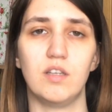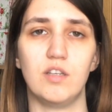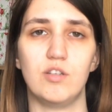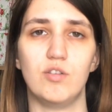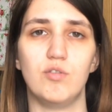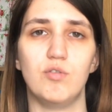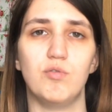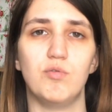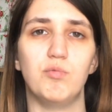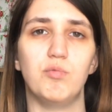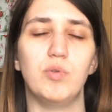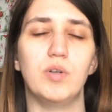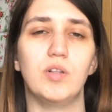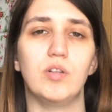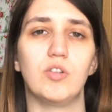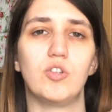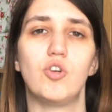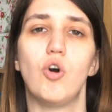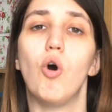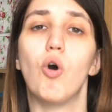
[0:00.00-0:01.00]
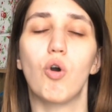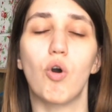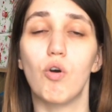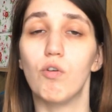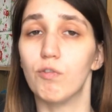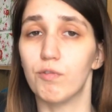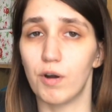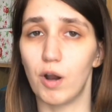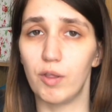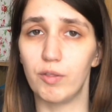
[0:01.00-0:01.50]
You will talk
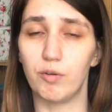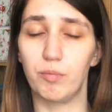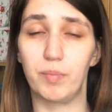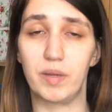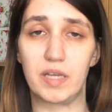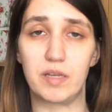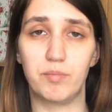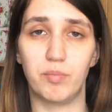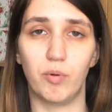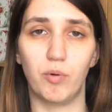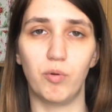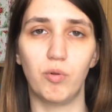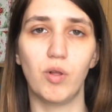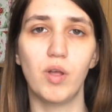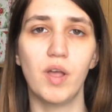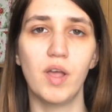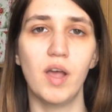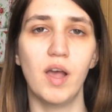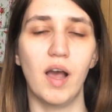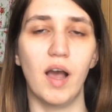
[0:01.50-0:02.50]
over other people.